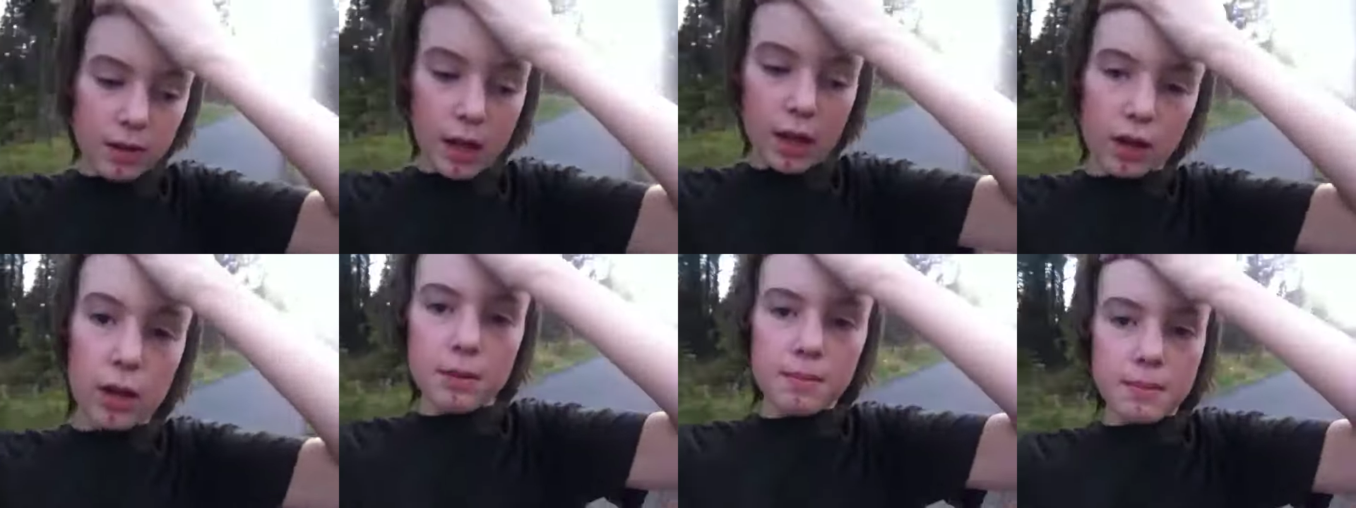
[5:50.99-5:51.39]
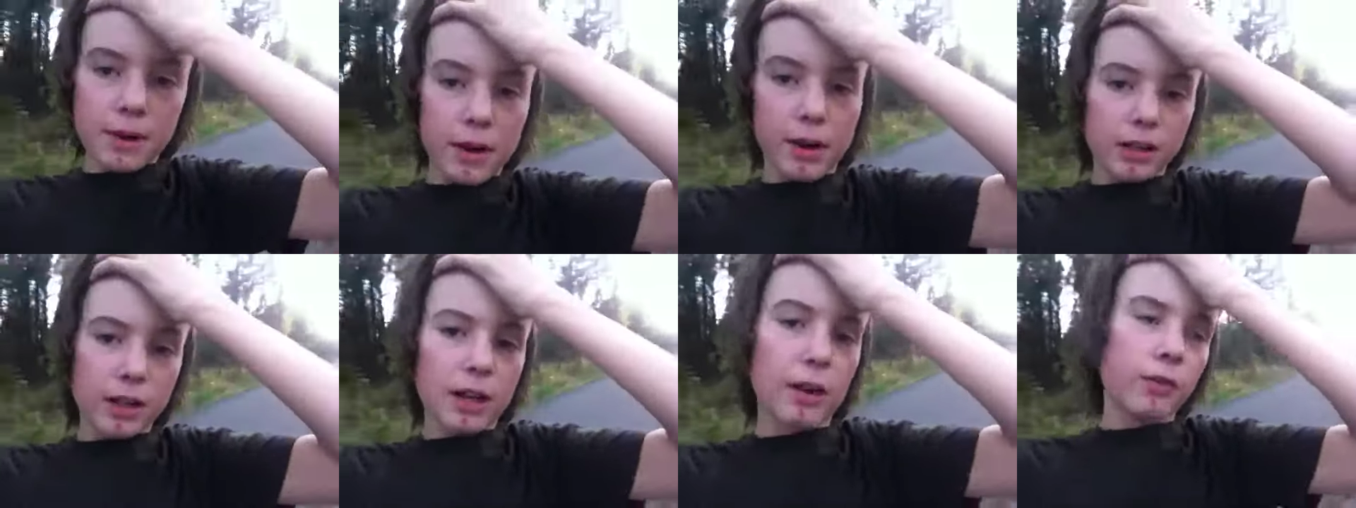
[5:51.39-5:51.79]
I'll get
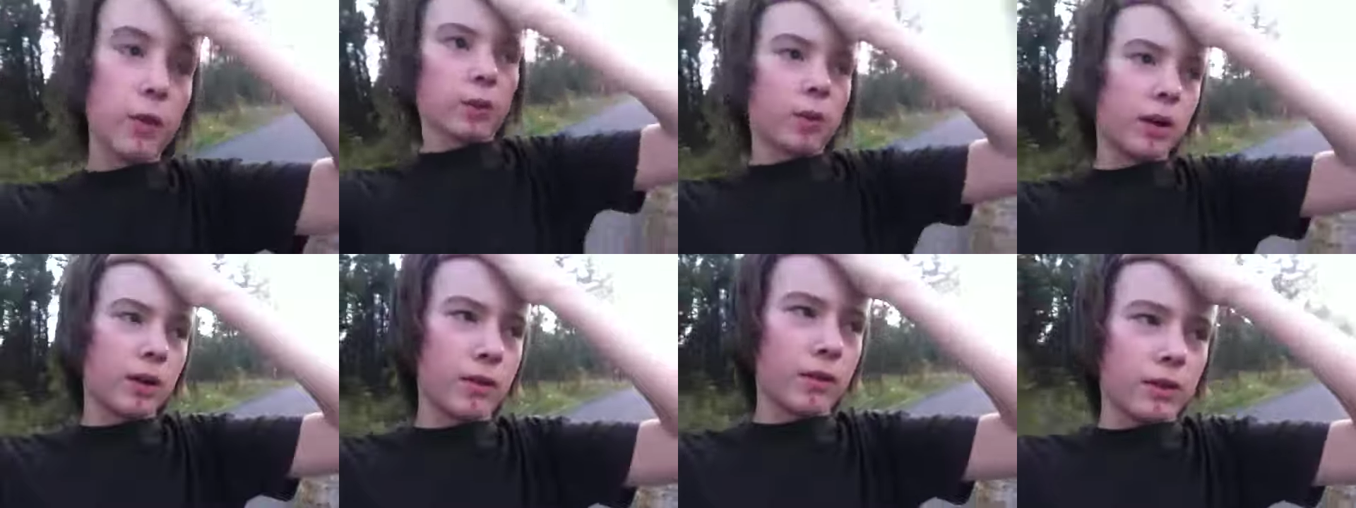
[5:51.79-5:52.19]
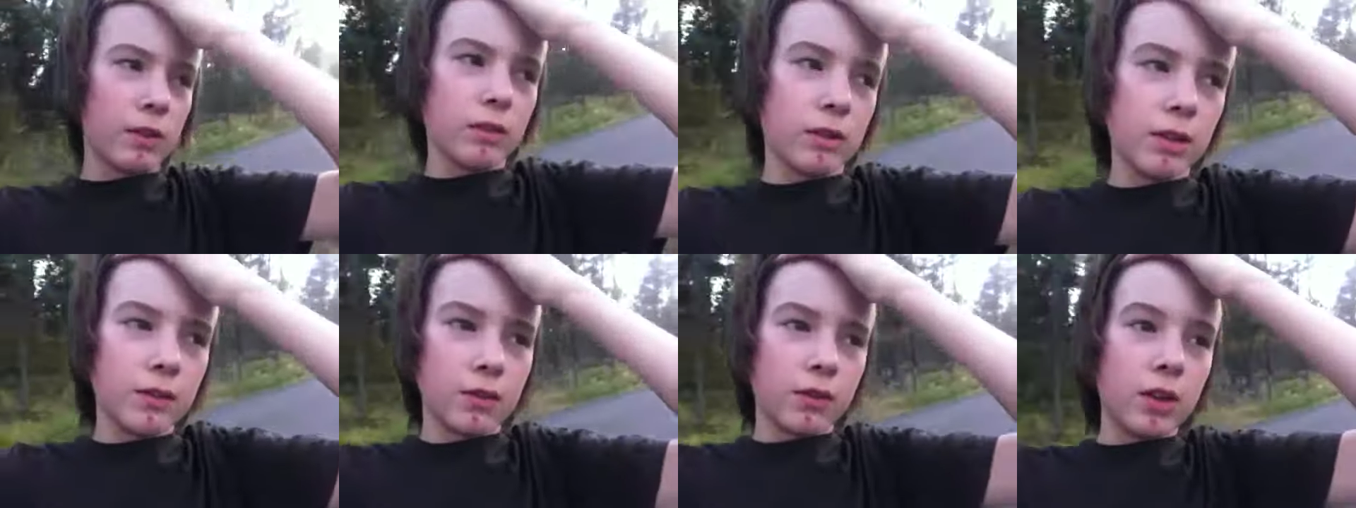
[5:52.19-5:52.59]
married to every one of
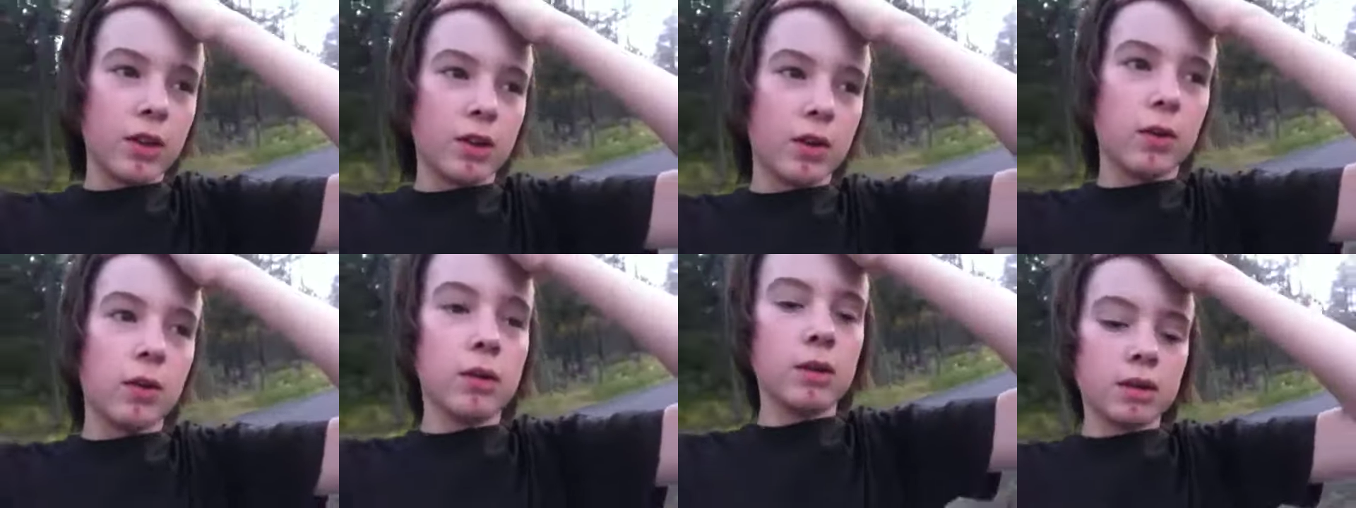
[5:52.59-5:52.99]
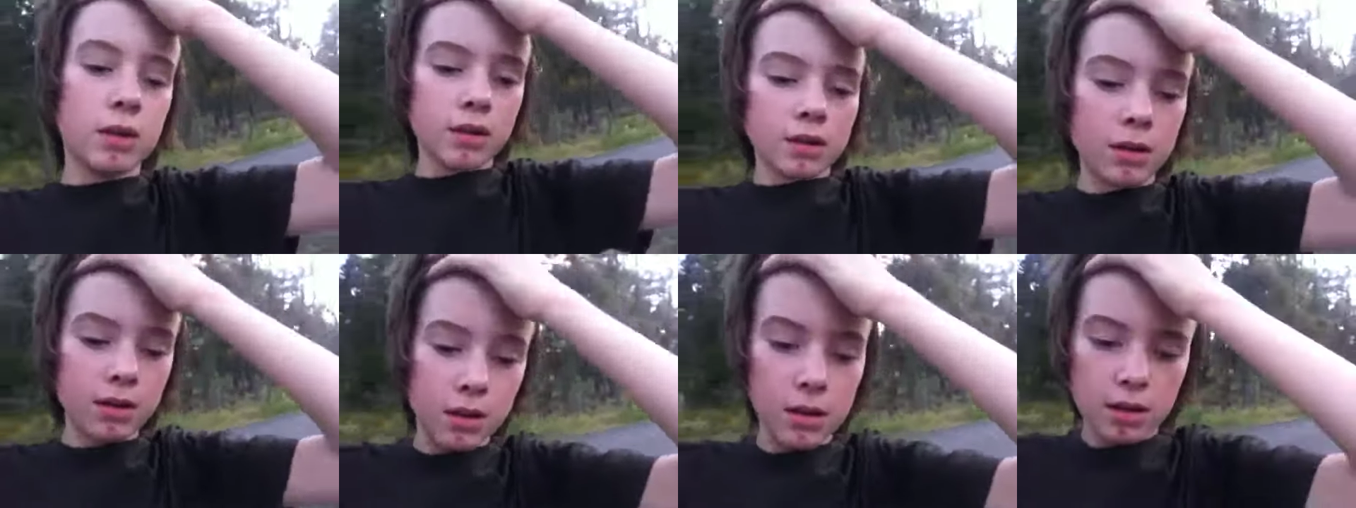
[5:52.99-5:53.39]
you, even though
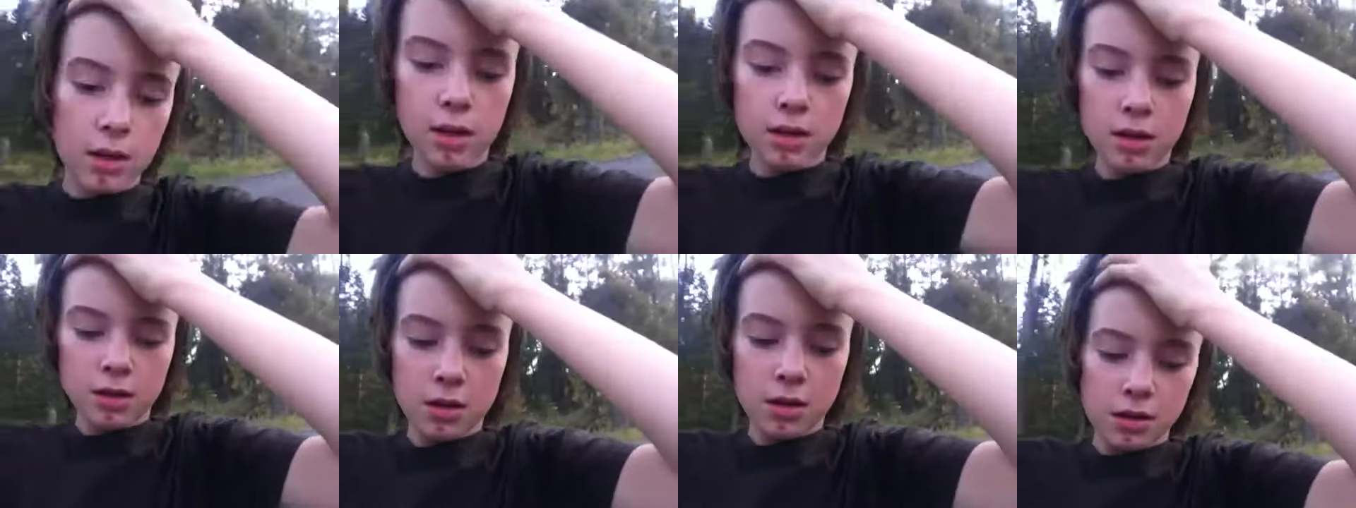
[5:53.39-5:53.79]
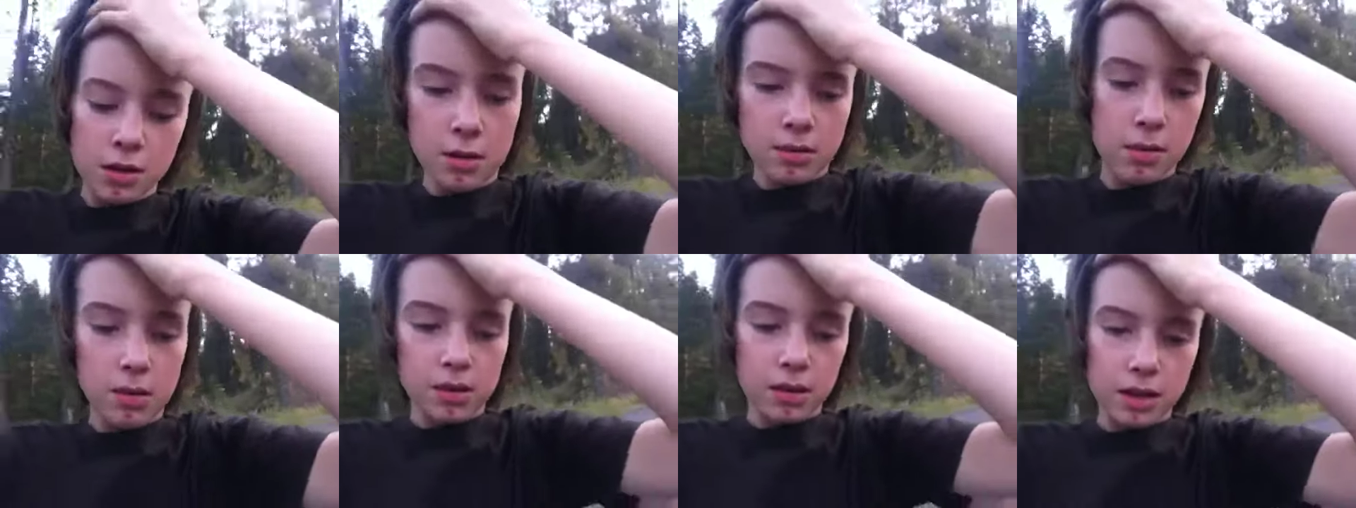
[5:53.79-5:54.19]

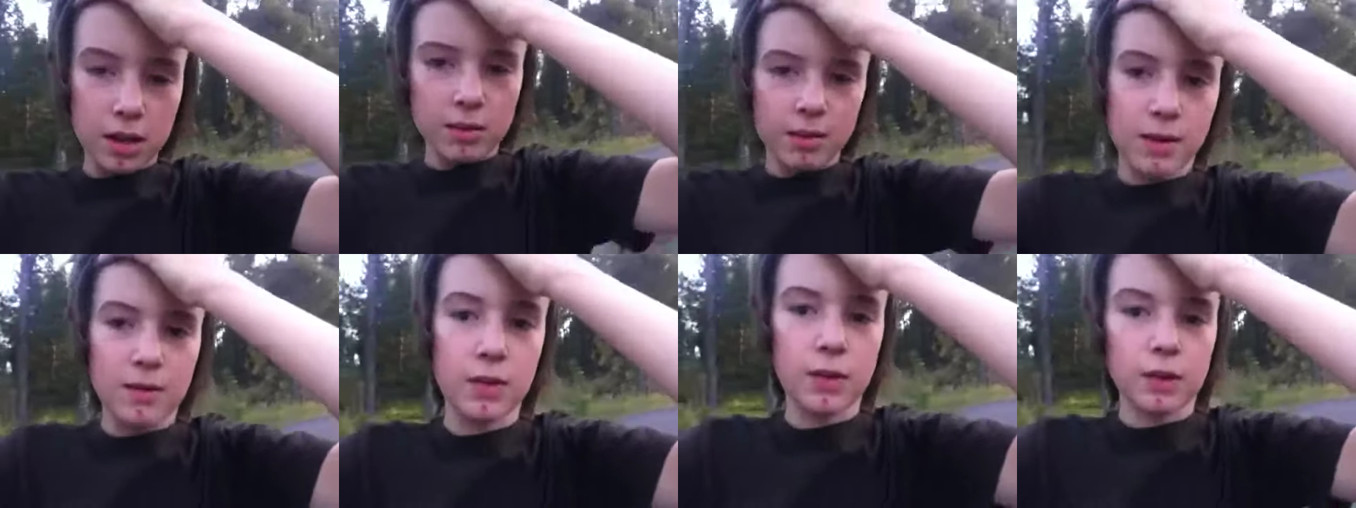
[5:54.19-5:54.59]
a lot of my